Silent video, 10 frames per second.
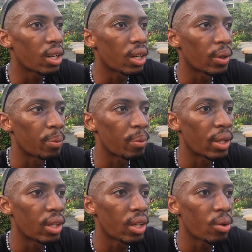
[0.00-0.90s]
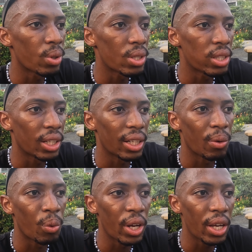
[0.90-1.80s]
um, I think it was a
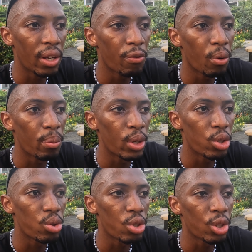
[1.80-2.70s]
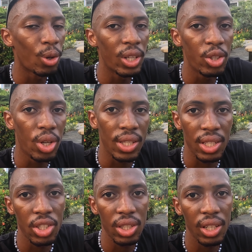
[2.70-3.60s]
way for me to slowly
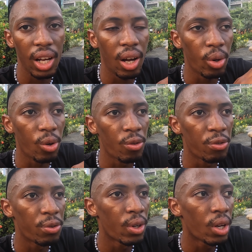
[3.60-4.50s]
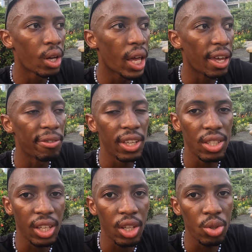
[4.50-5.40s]
transition out of having a
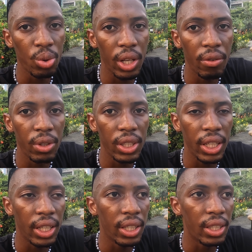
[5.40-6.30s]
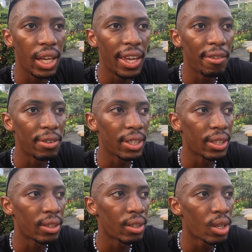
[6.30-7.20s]
schedule every day,
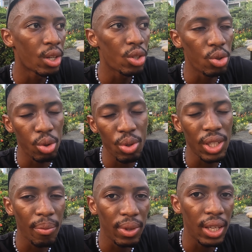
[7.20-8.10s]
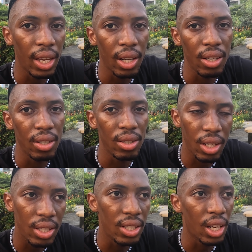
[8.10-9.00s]
having to do something at a
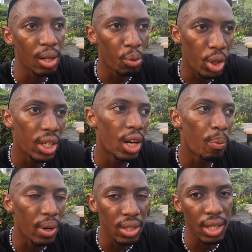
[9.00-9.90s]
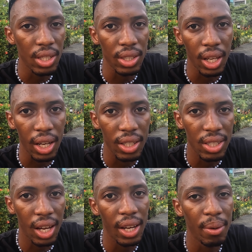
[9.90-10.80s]
certain time, waking up at a certain
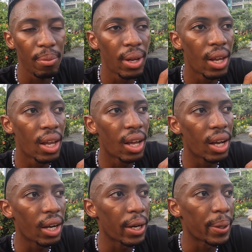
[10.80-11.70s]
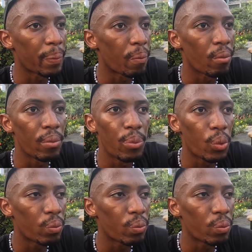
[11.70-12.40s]
time, um,